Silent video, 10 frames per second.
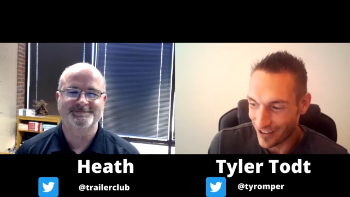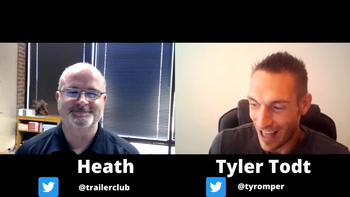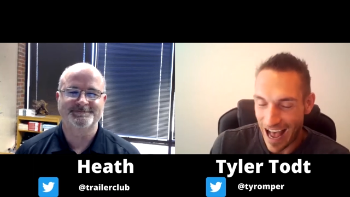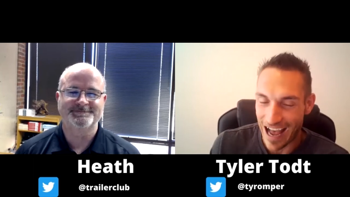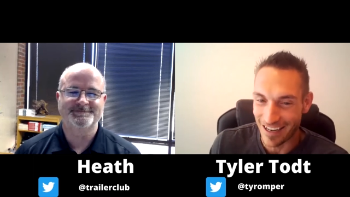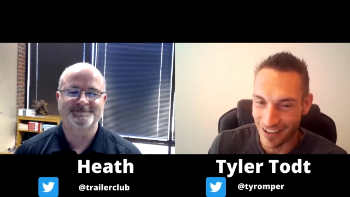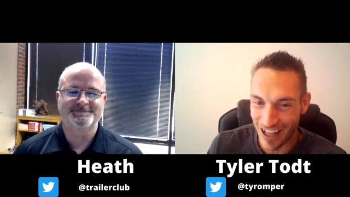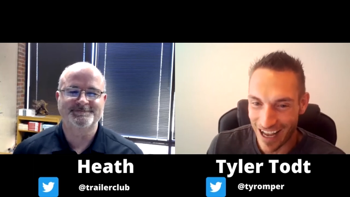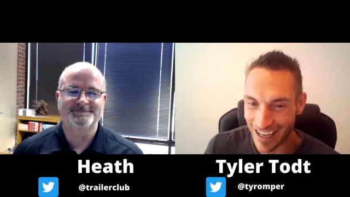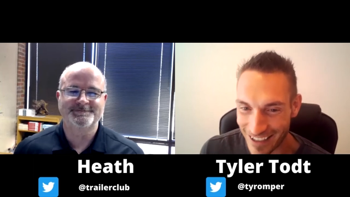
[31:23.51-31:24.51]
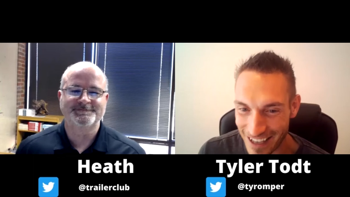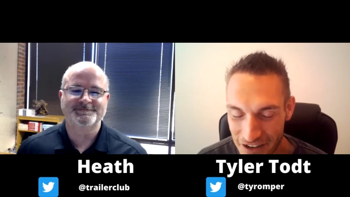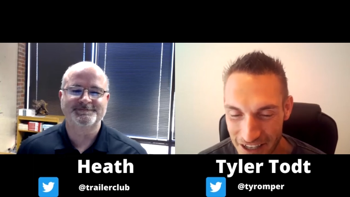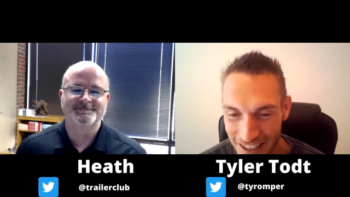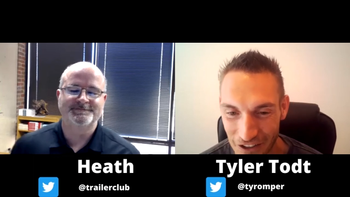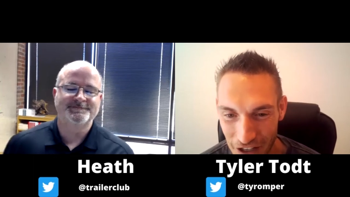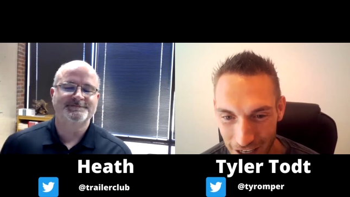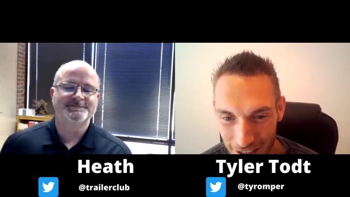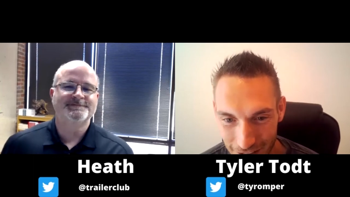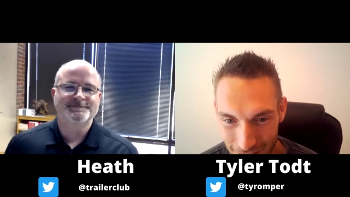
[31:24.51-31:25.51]
Speaker 1: a lot, a lot every single
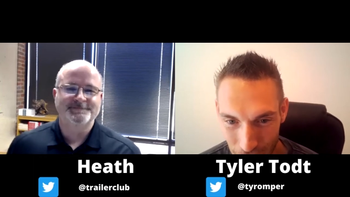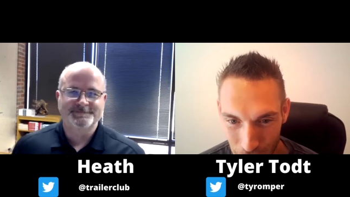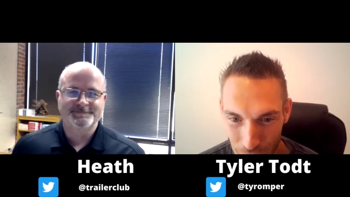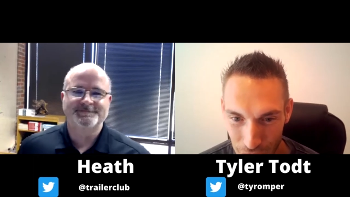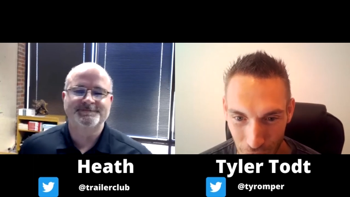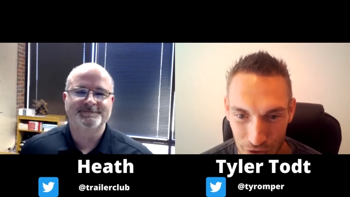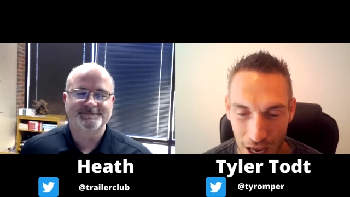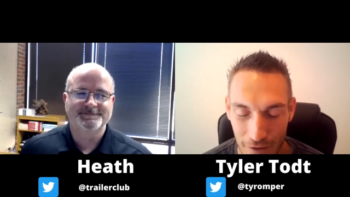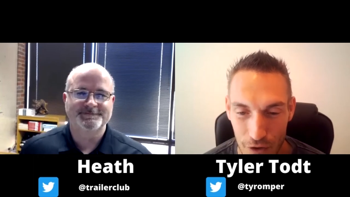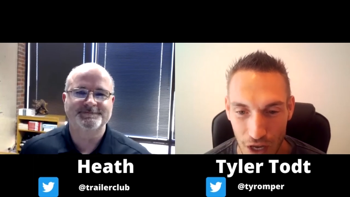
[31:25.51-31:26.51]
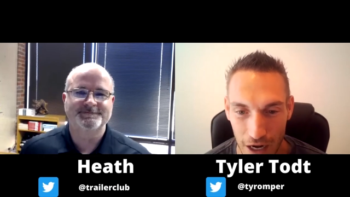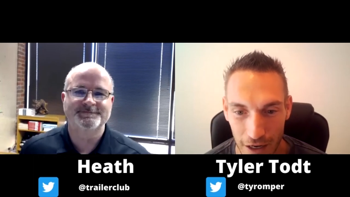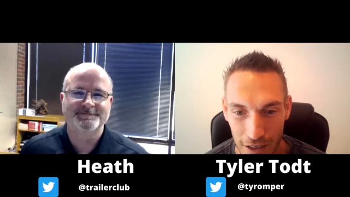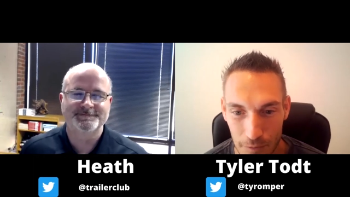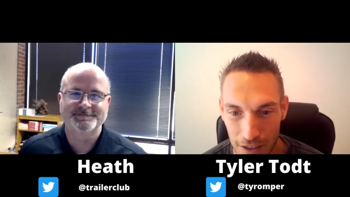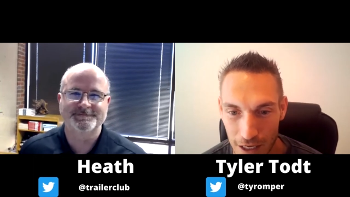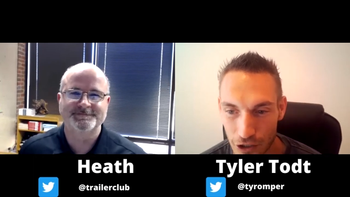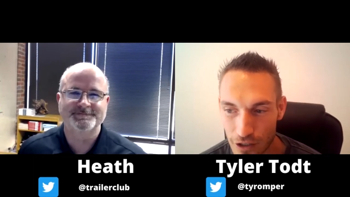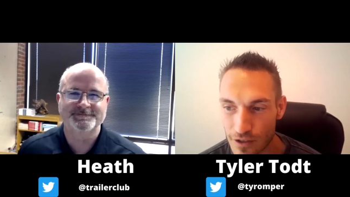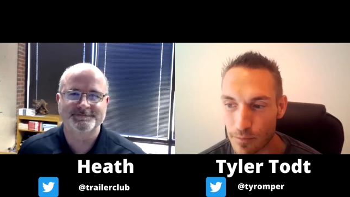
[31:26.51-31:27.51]
day, and so you know to have those kind of
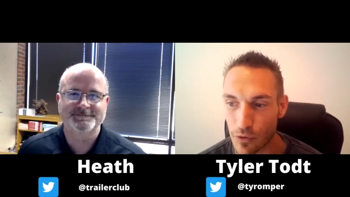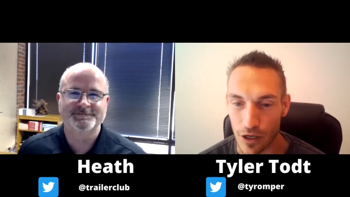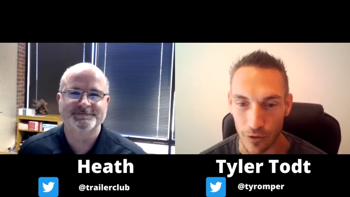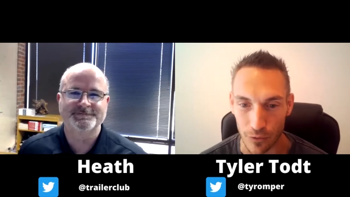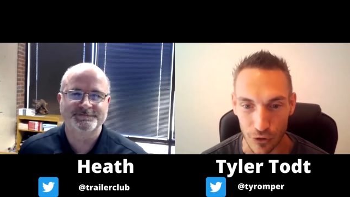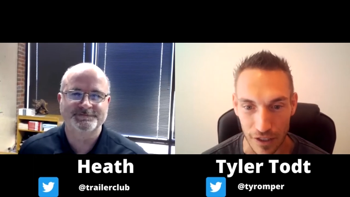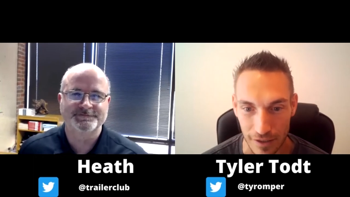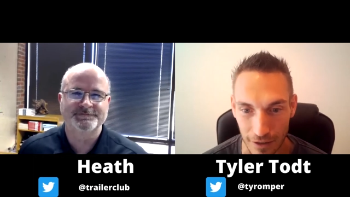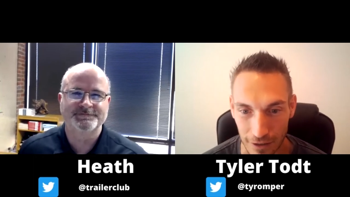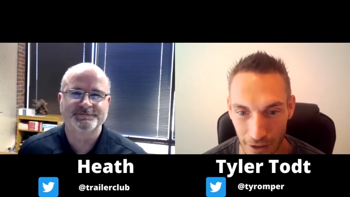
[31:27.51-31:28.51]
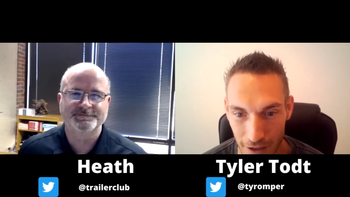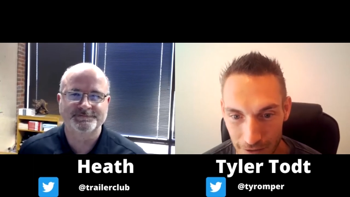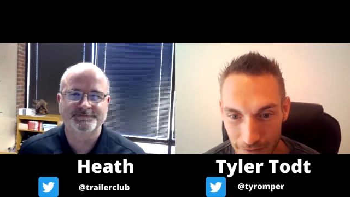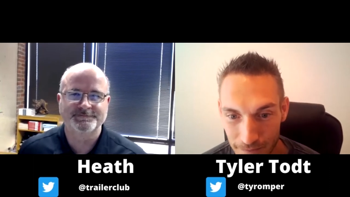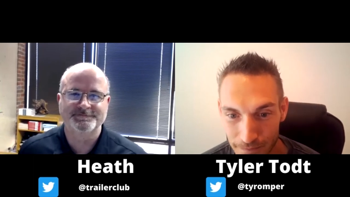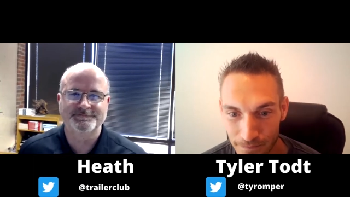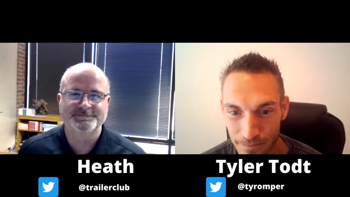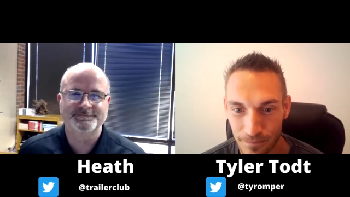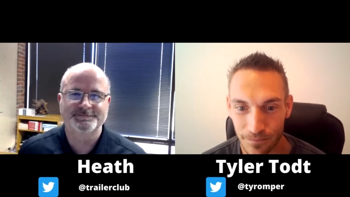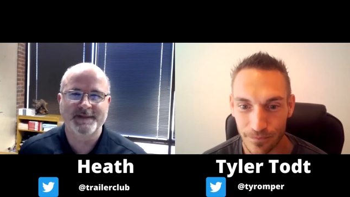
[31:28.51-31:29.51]
expectations is pretty unrealistic, right?
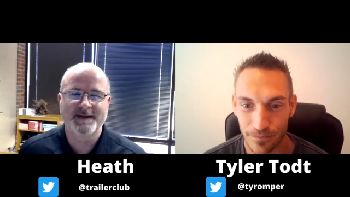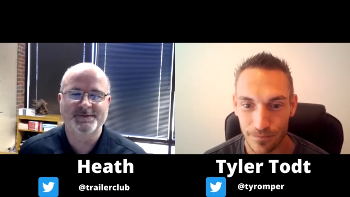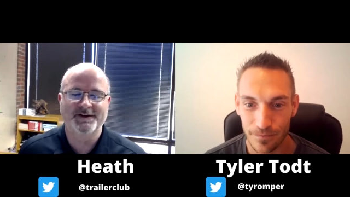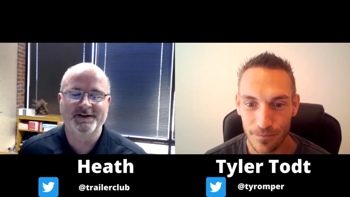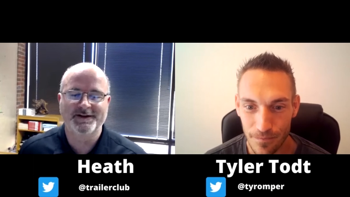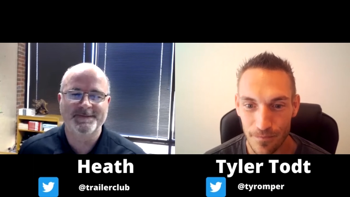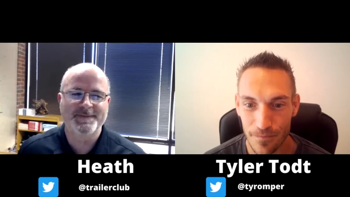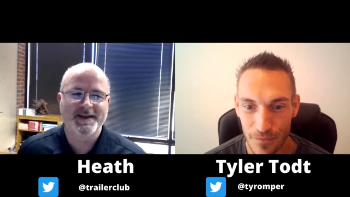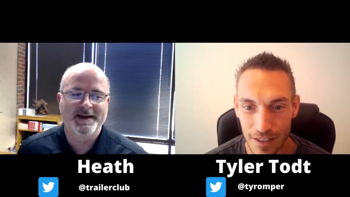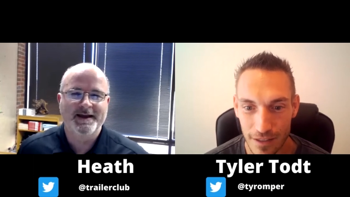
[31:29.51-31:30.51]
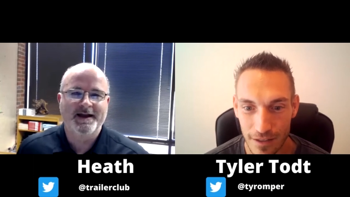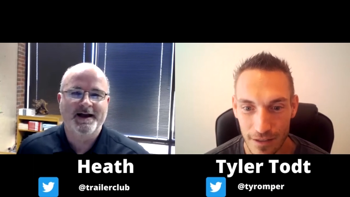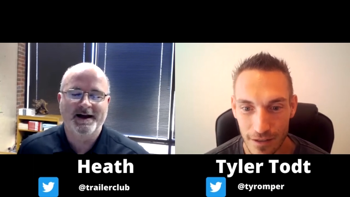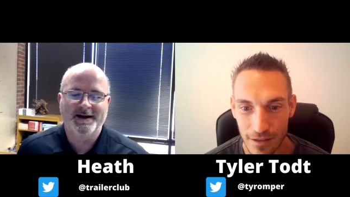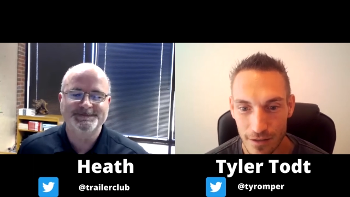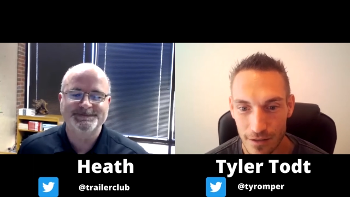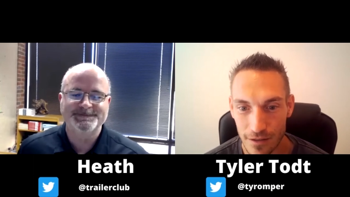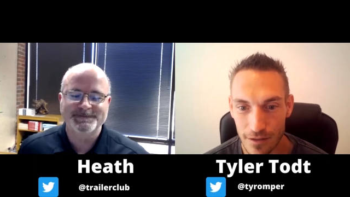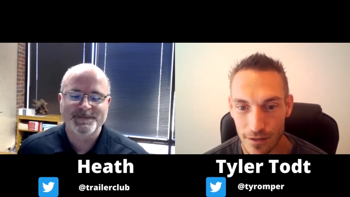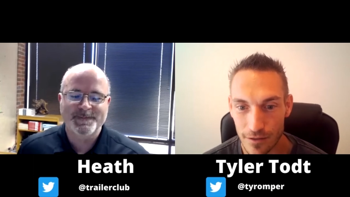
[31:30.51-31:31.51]
Speaker 2: Absolutely. Um,
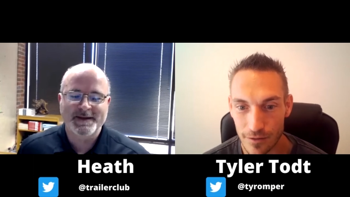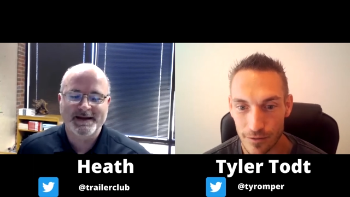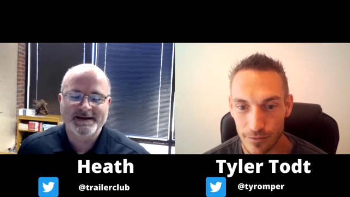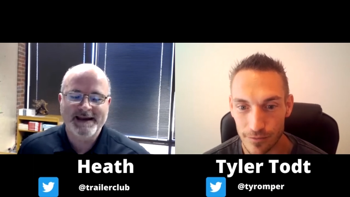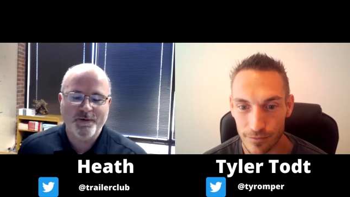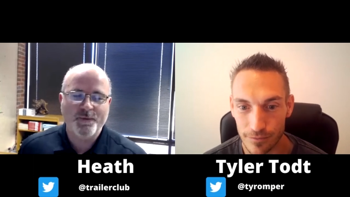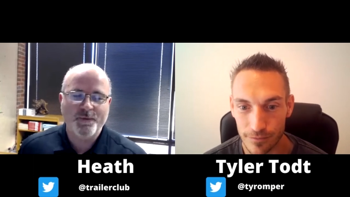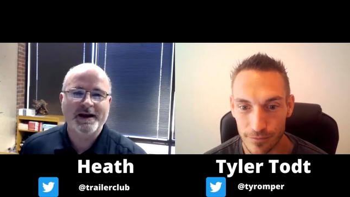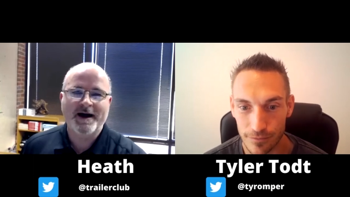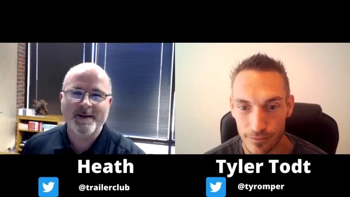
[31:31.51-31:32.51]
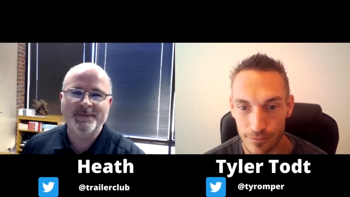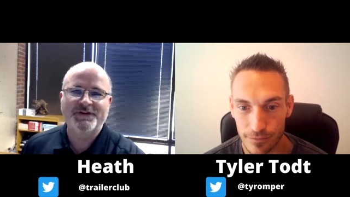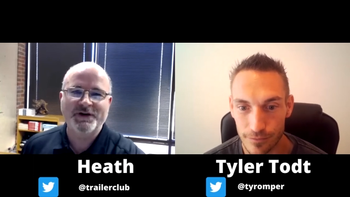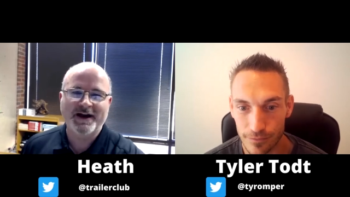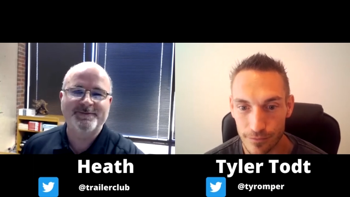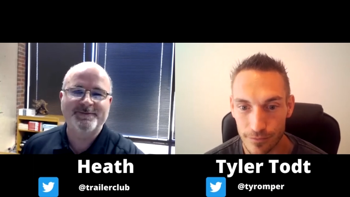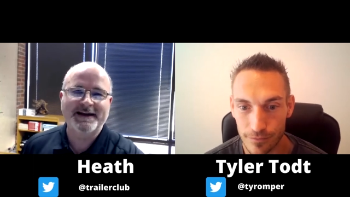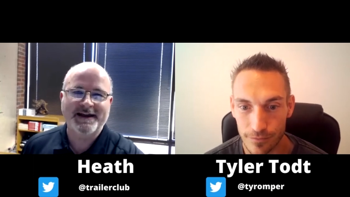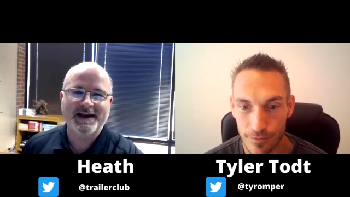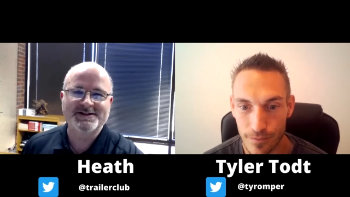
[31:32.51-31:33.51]
now, when it comes to
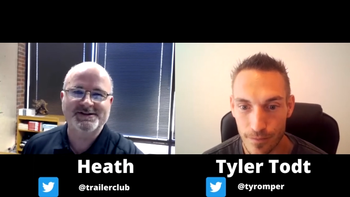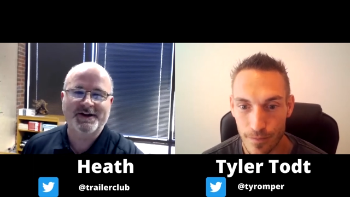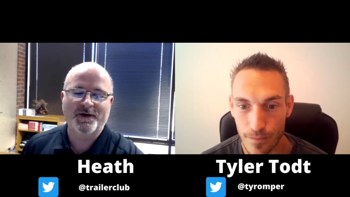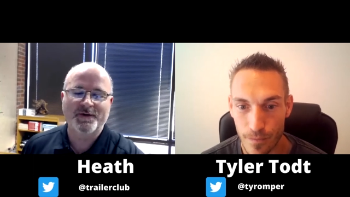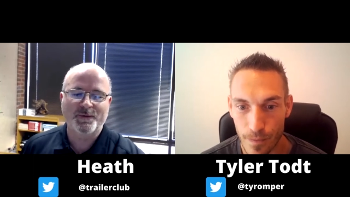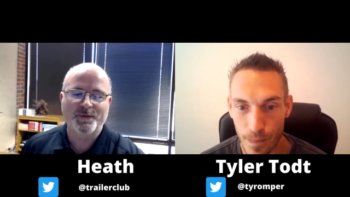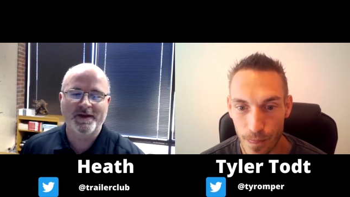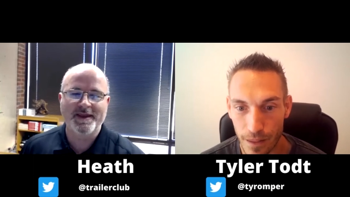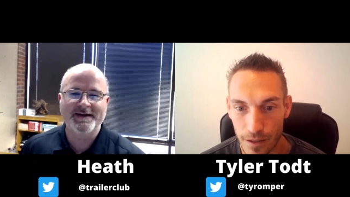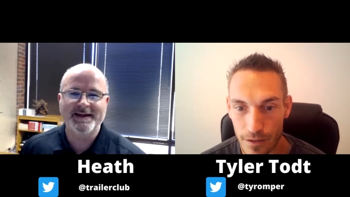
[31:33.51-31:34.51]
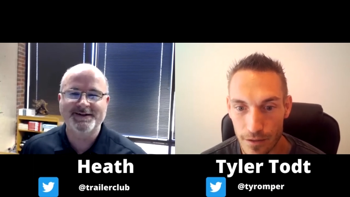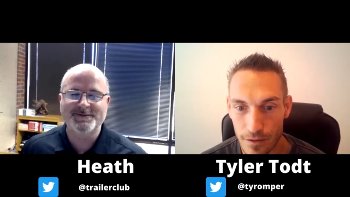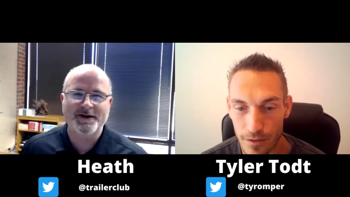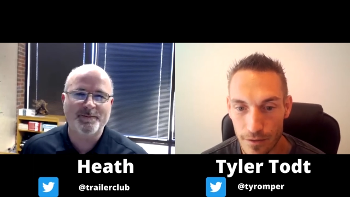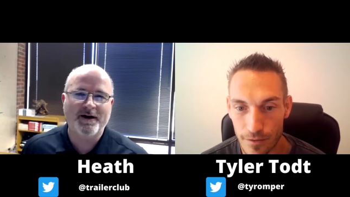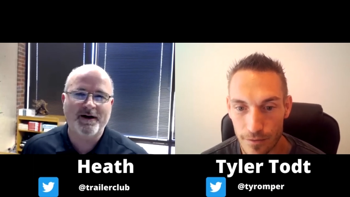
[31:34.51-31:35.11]
expectations, though, one of the detrimental parts